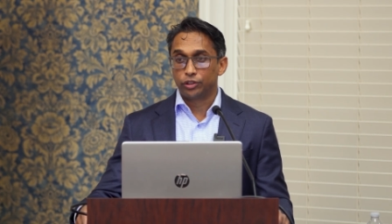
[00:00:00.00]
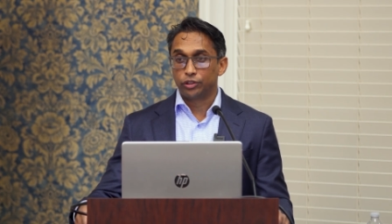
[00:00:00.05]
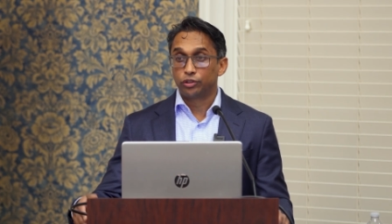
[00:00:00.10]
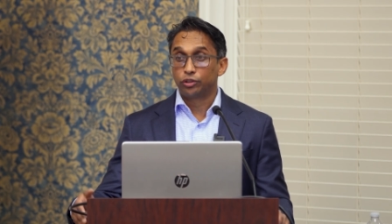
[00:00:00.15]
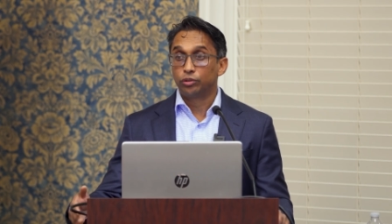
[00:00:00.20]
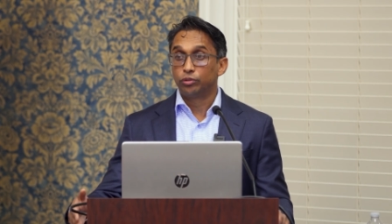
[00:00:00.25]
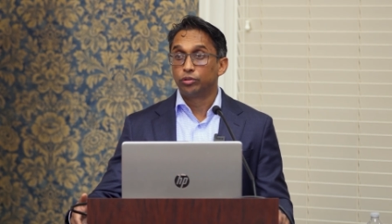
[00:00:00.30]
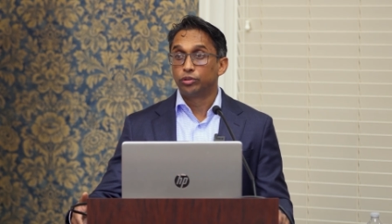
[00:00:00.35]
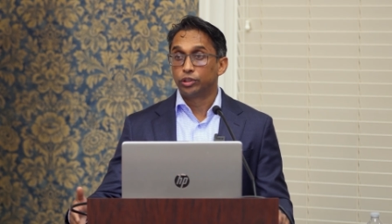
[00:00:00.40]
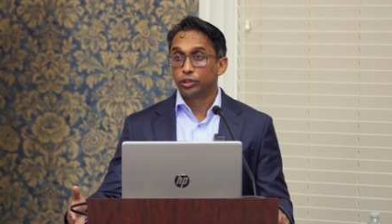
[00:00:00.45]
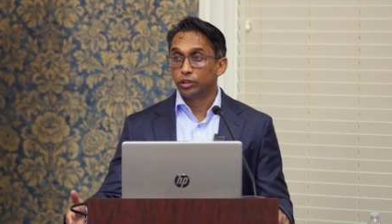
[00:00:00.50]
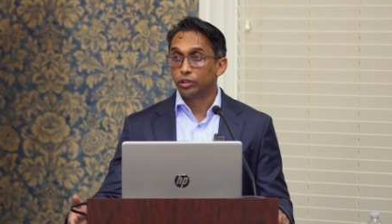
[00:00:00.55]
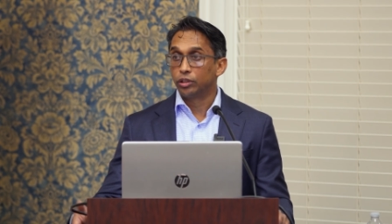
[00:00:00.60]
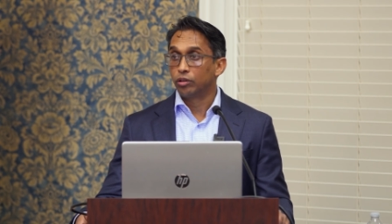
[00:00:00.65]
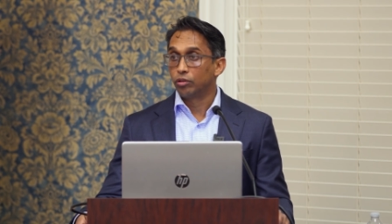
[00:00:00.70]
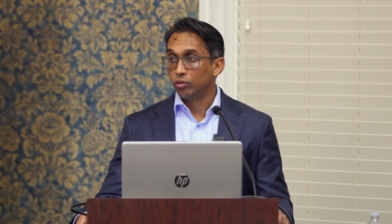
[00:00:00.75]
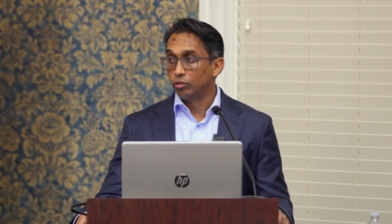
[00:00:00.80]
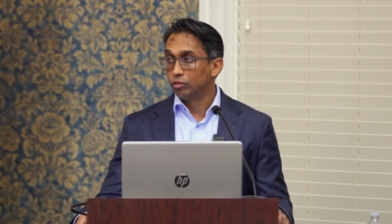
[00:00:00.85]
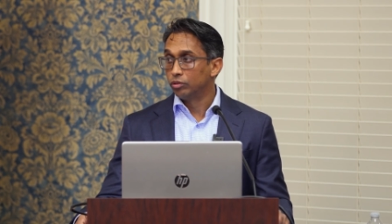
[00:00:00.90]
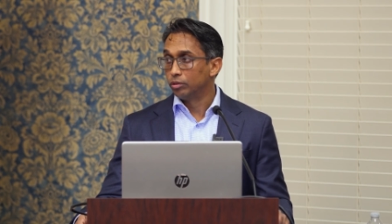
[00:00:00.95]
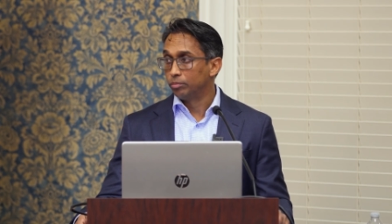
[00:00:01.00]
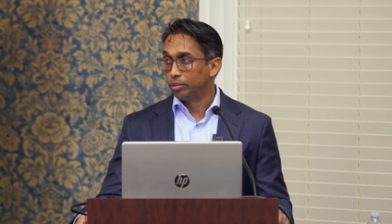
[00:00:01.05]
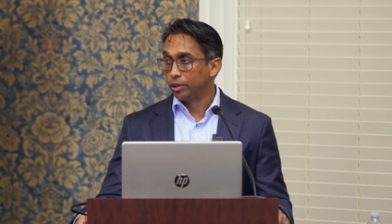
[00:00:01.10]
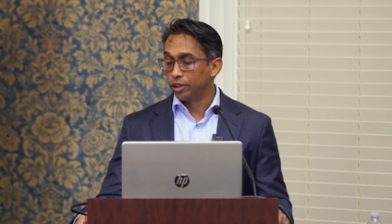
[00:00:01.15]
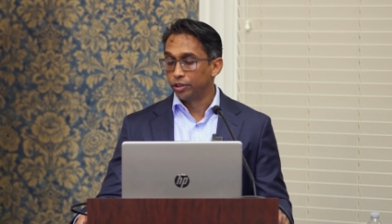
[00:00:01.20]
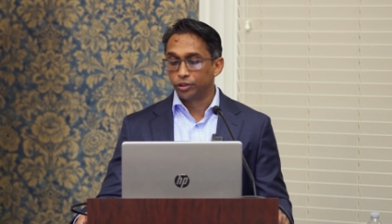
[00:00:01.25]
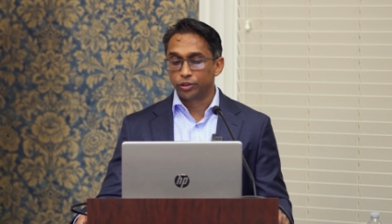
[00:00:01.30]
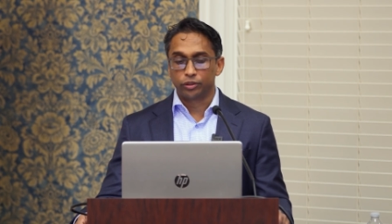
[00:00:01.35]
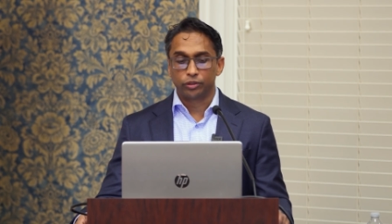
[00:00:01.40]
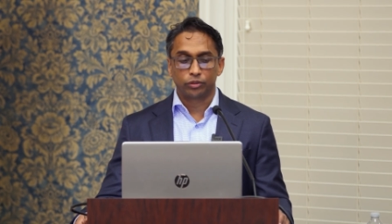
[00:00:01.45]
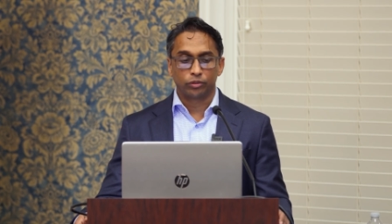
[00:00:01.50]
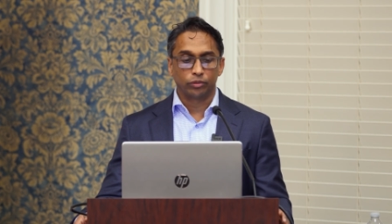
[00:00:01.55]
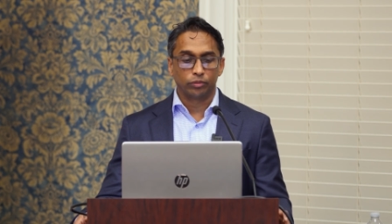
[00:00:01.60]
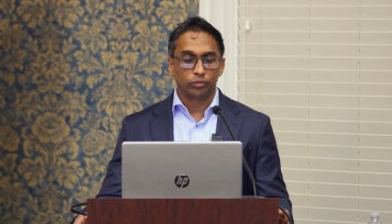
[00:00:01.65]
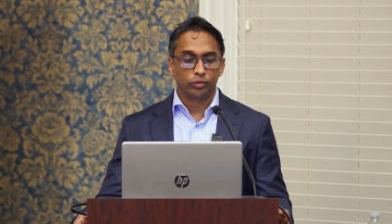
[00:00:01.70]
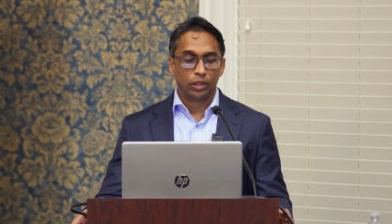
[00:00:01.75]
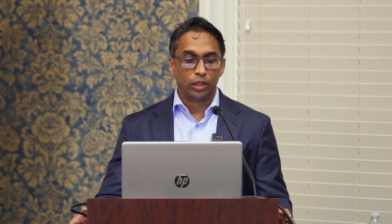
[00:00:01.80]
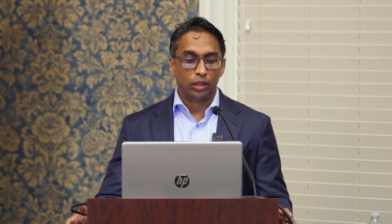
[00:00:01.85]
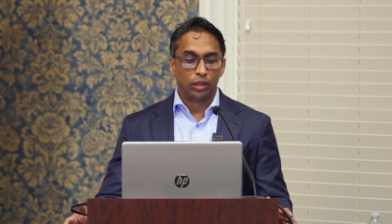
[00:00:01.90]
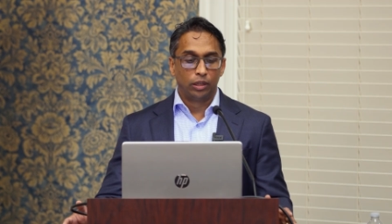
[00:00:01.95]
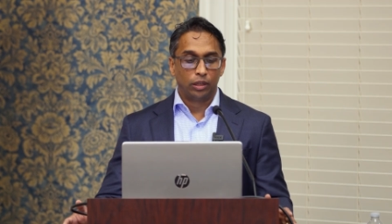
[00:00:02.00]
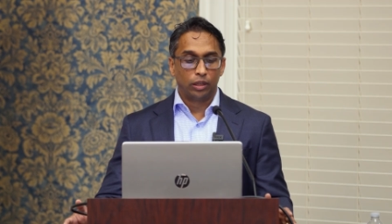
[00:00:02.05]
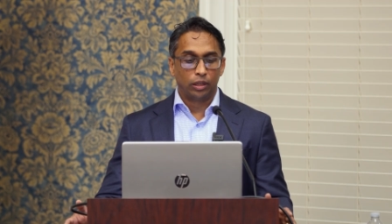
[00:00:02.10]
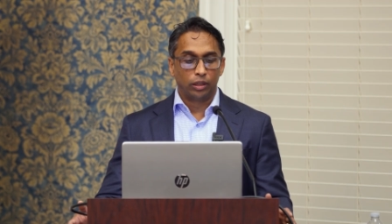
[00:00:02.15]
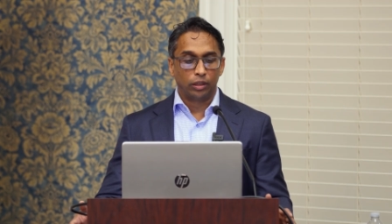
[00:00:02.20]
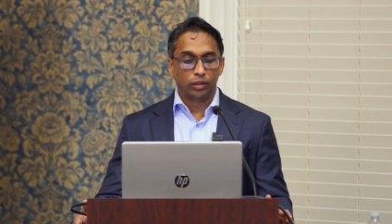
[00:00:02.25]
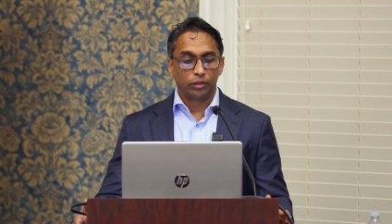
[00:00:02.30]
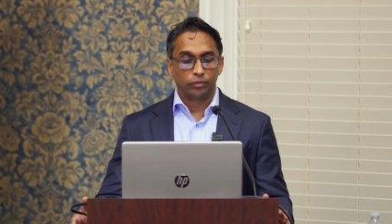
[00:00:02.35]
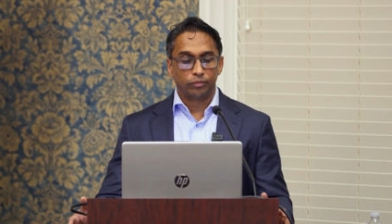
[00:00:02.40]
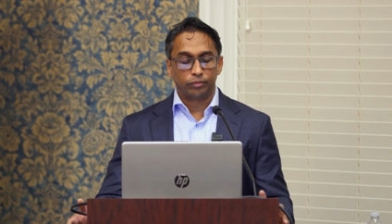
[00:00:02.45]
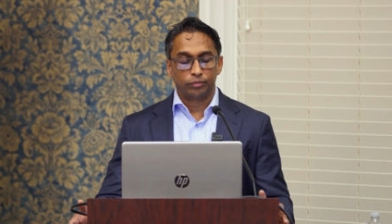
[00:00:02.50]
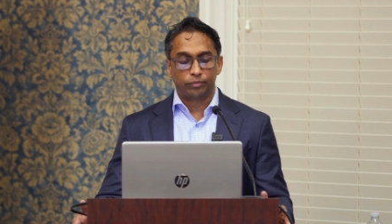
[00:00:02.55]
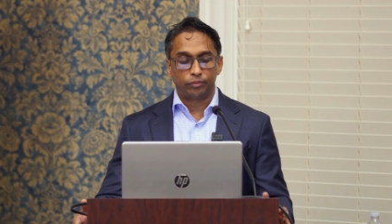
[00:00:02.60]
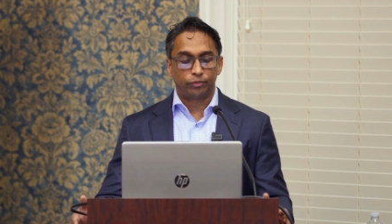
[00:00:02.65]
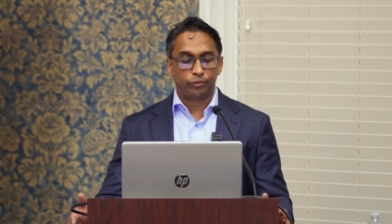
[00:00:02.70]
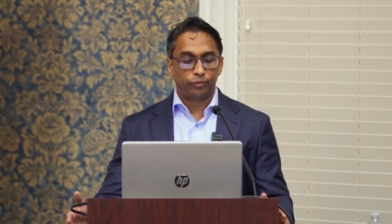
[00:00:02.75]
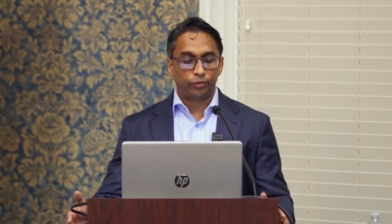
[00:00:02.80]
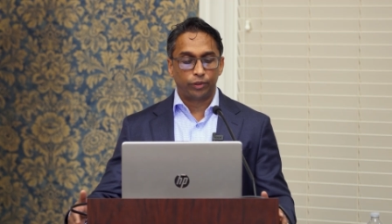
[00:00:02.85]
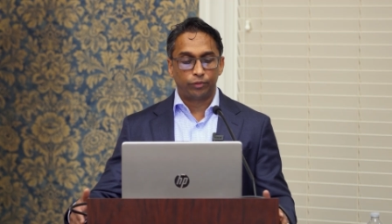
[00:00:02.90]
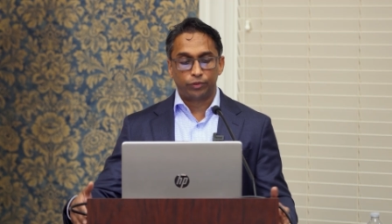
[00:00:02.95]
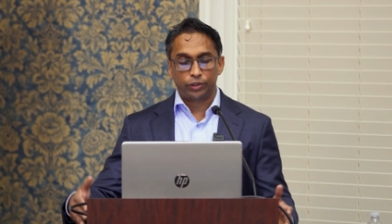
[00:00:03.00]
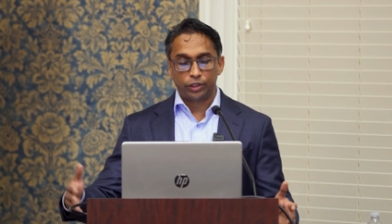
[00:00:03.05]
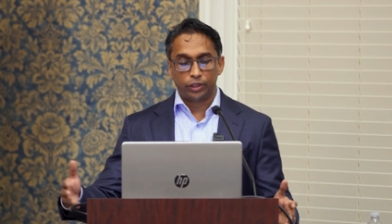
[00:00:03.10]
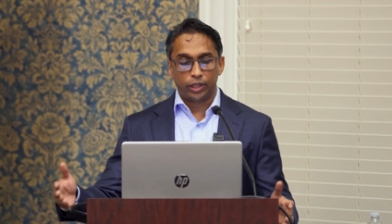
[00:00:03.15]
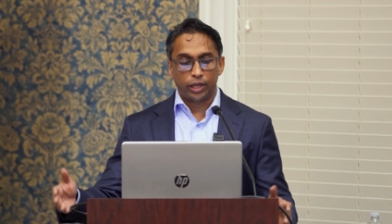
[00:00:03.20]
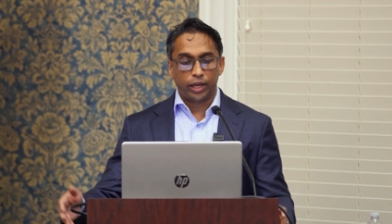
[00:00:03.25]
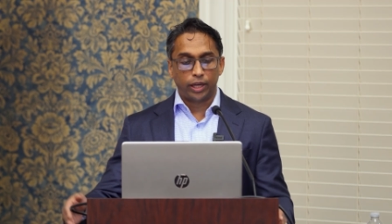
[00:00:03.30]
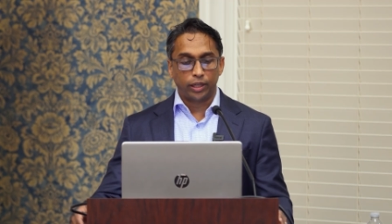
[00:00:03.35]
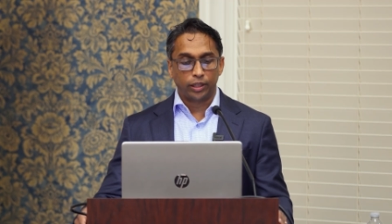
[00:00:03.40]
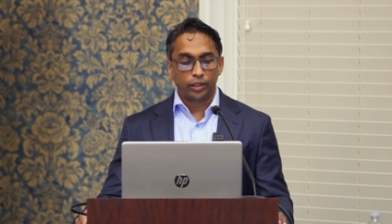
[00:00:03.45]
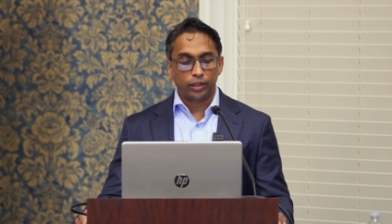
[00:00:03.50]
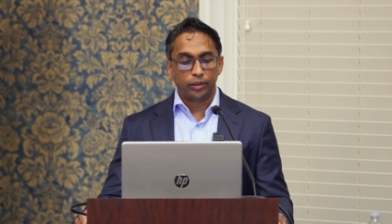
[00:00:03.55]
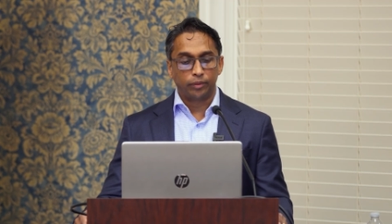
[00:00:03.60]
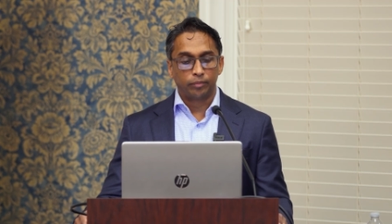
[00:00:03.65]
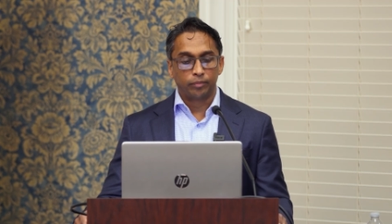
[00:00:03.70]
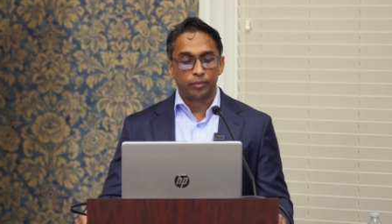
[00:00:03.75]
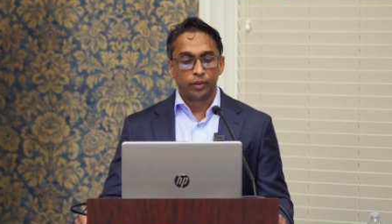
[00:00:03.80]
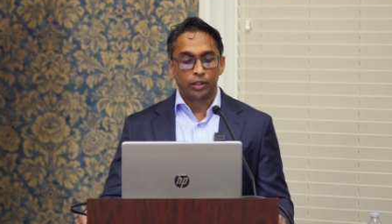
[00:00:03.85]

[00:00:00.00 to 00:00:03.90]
it's usually in our older patients, so 50 to 80.